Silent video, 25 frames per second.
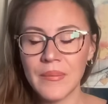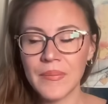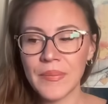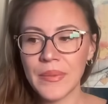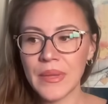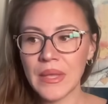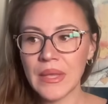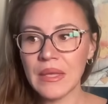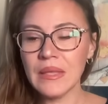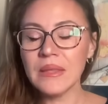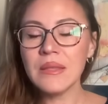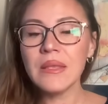
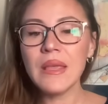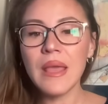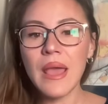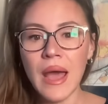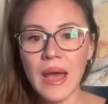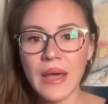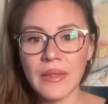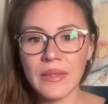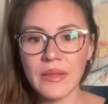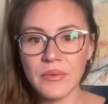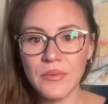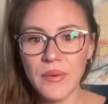in the
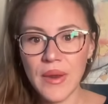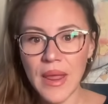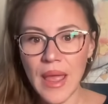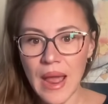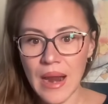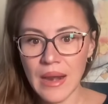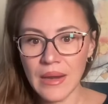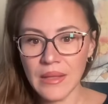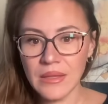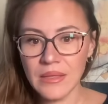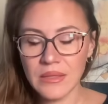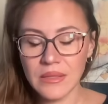other
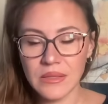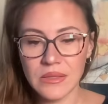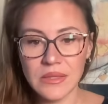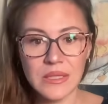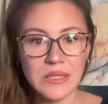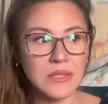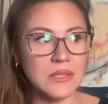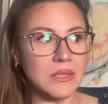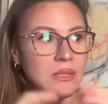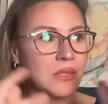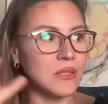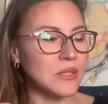realities. They
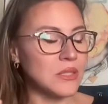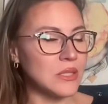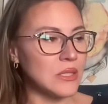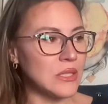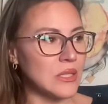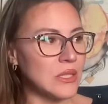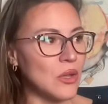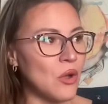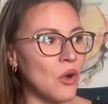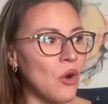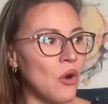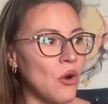start
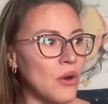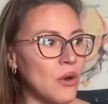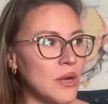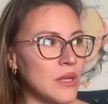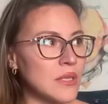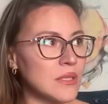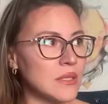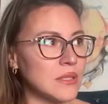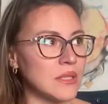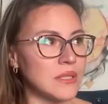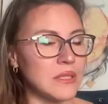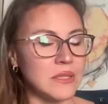seeing
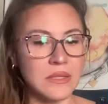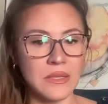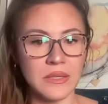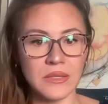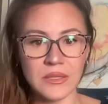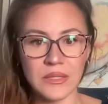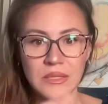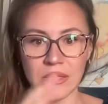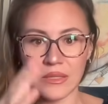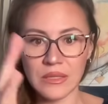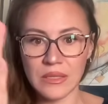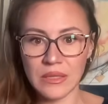auras, they
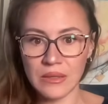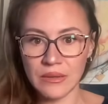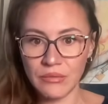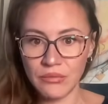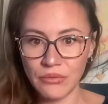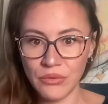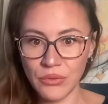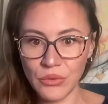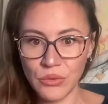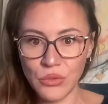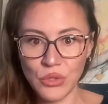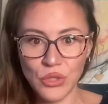start seeing
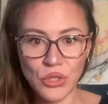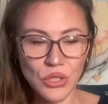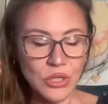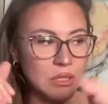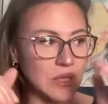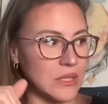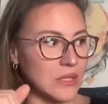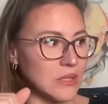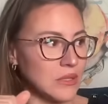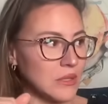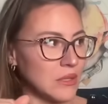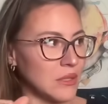future,
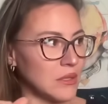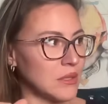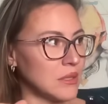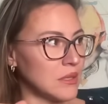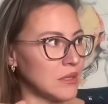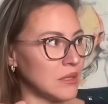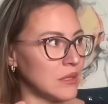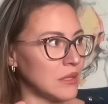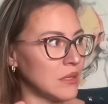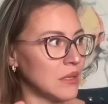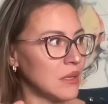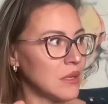they start
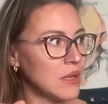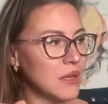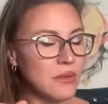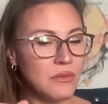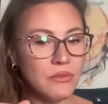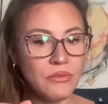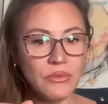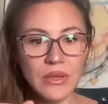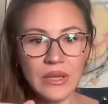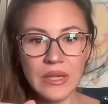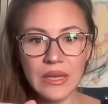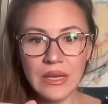seeing
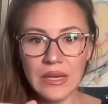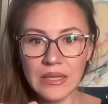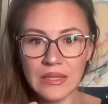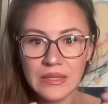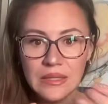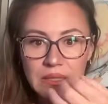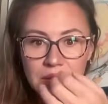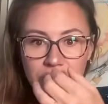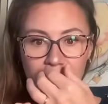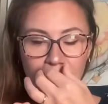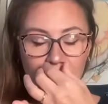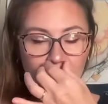
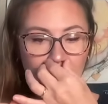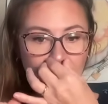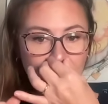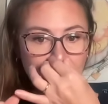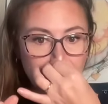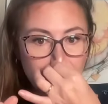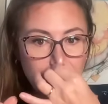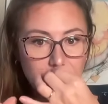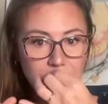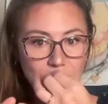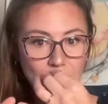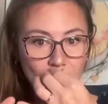feelings of
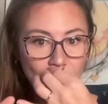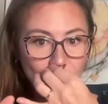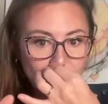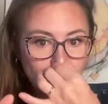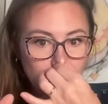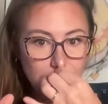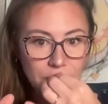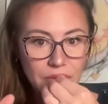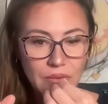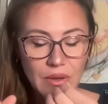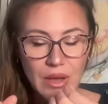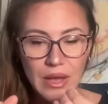others,
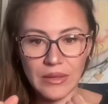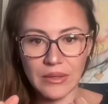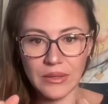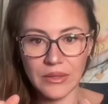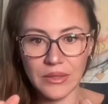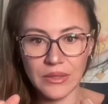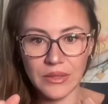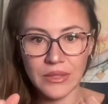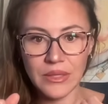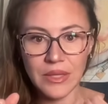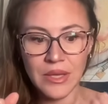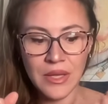thoughts of
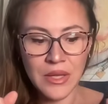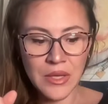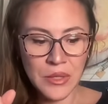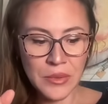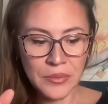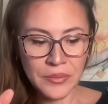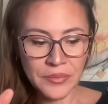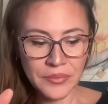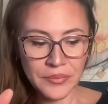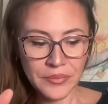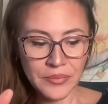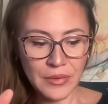others,
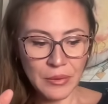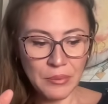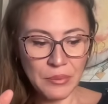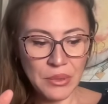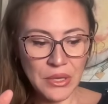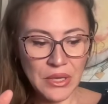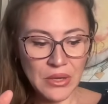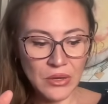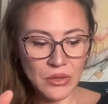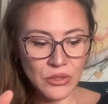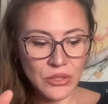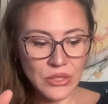
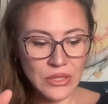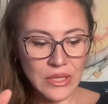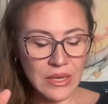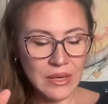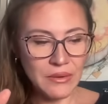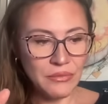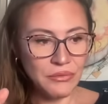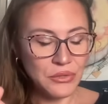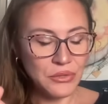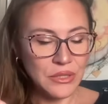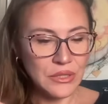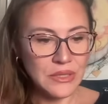because
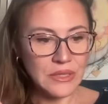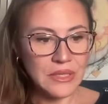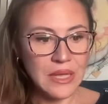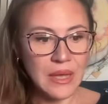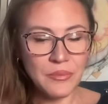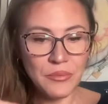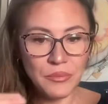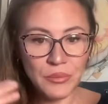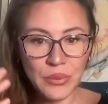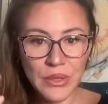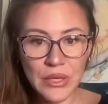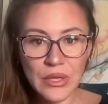they're, for
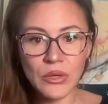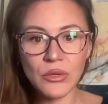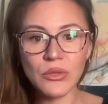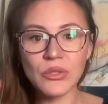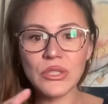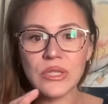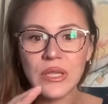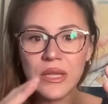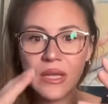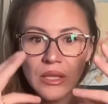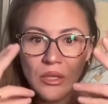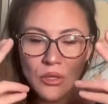example,
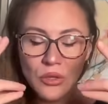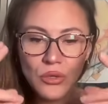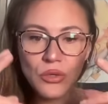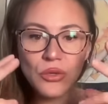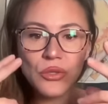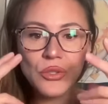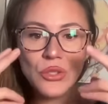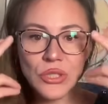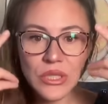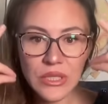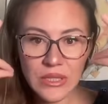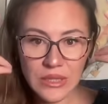because they're
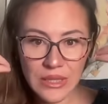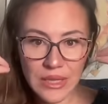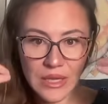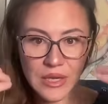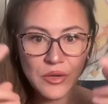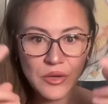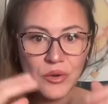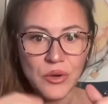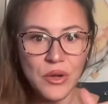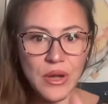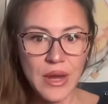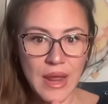using their
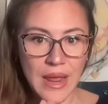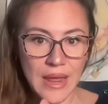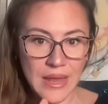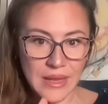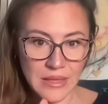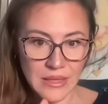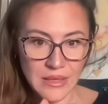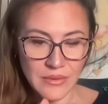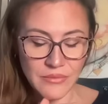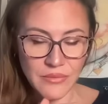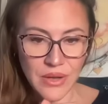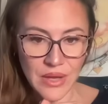
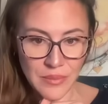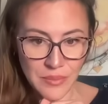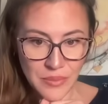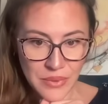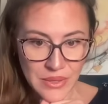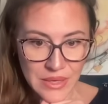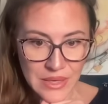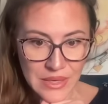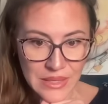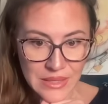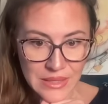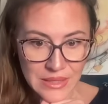creative
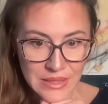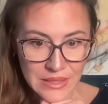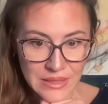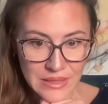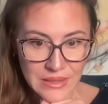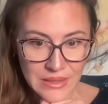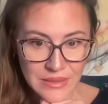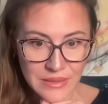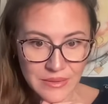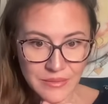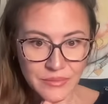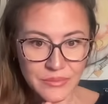
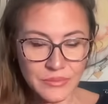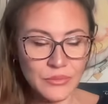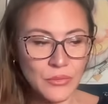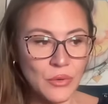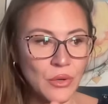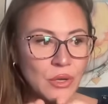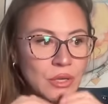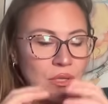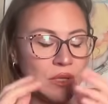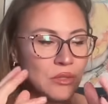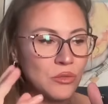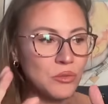abilities,
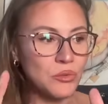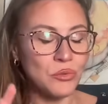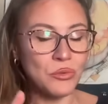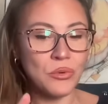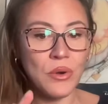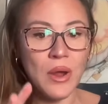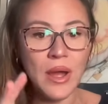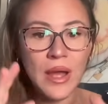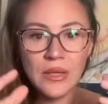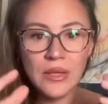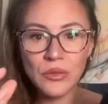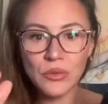whether to
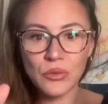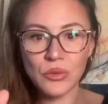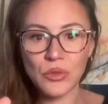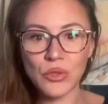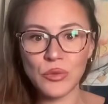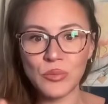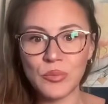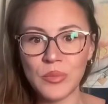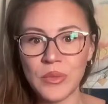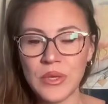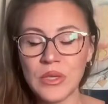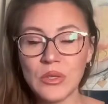write, to
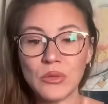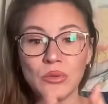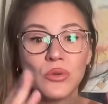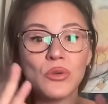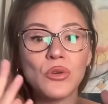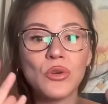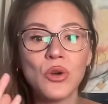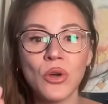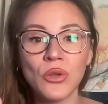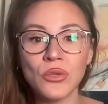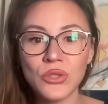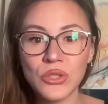speak, to
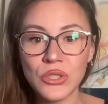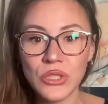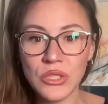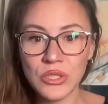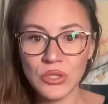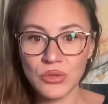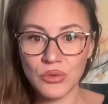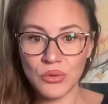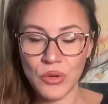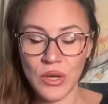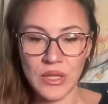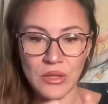
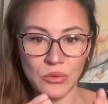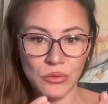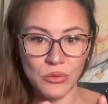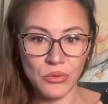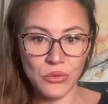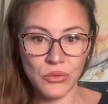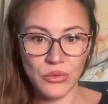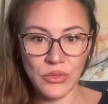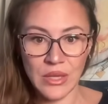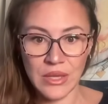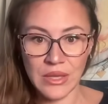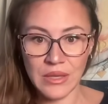concentrate, to
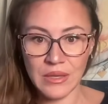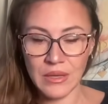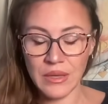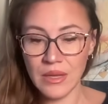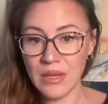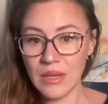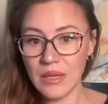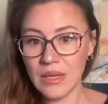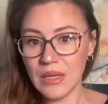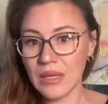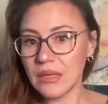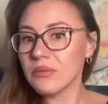think.
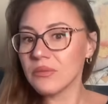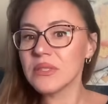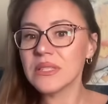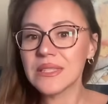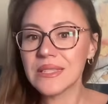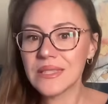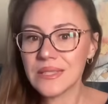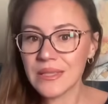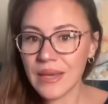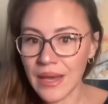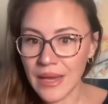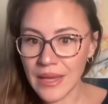Even
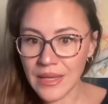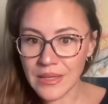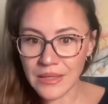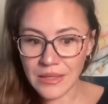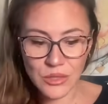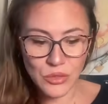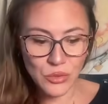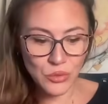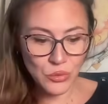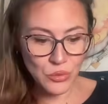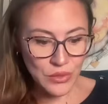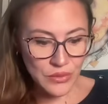
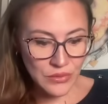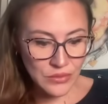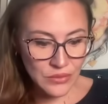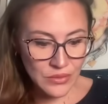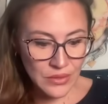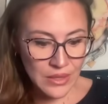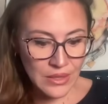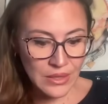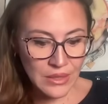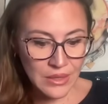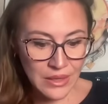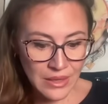scientists were
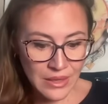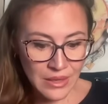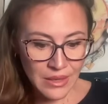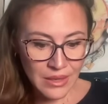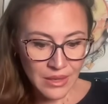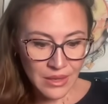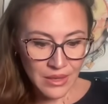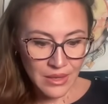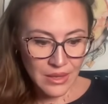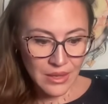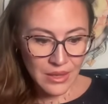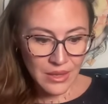thinking,
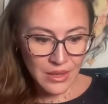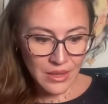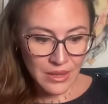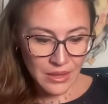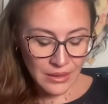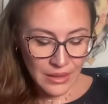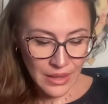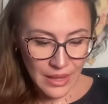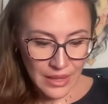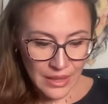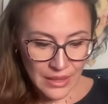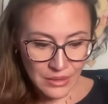
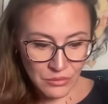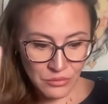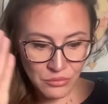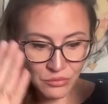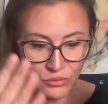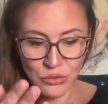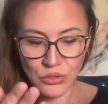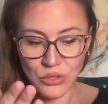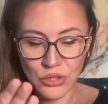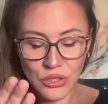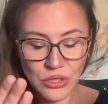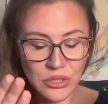like
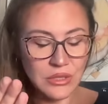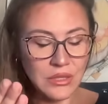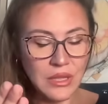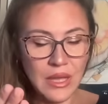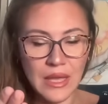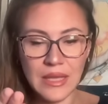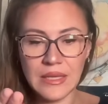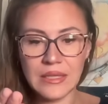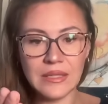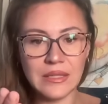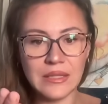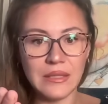
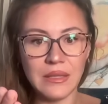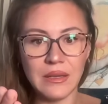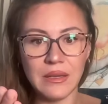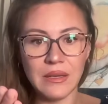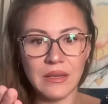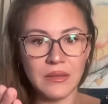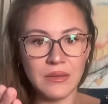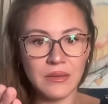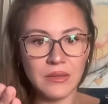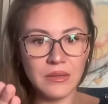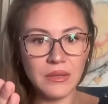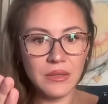
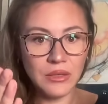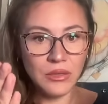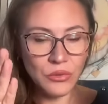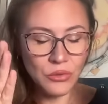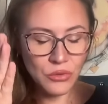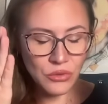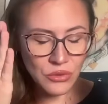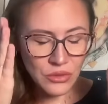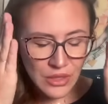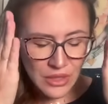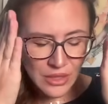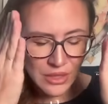Tesla, he
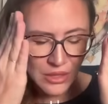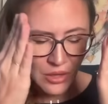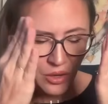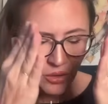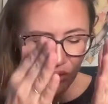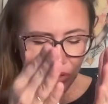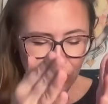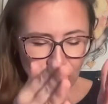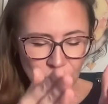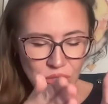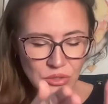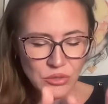would think
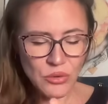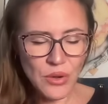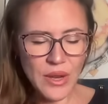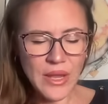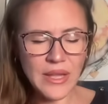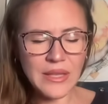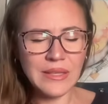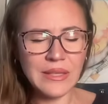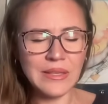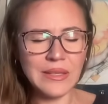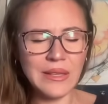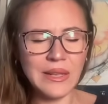
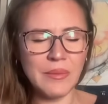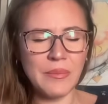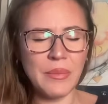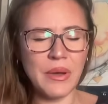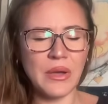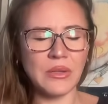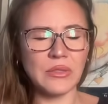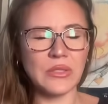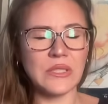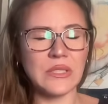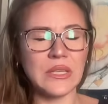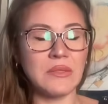concentratedly
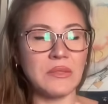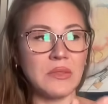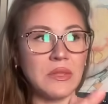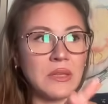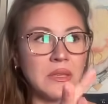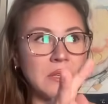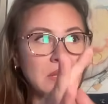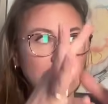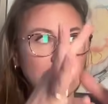about something. He